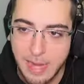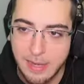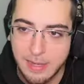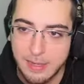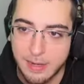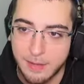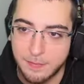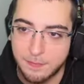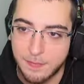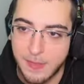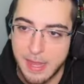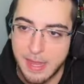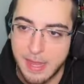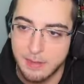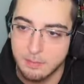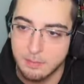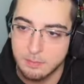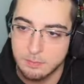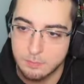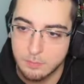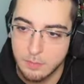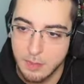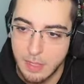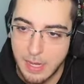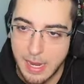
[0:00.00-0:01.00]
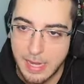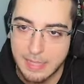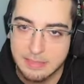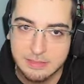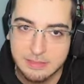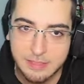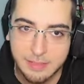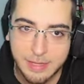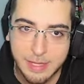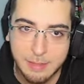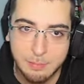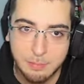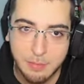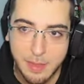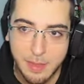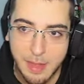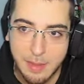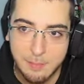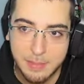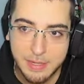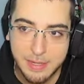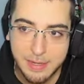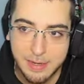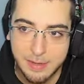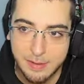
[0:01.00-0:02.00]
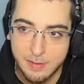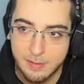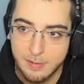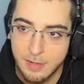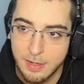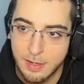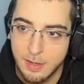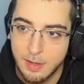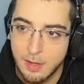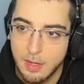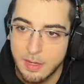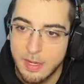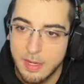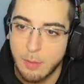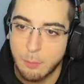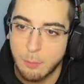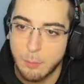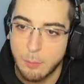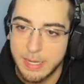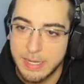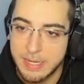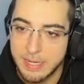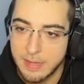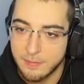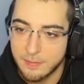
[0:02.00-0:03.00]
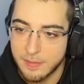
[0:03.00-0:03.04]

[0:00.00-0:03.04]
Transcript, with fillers: I can hit that. I can just keep climbing here. Yeah, and we can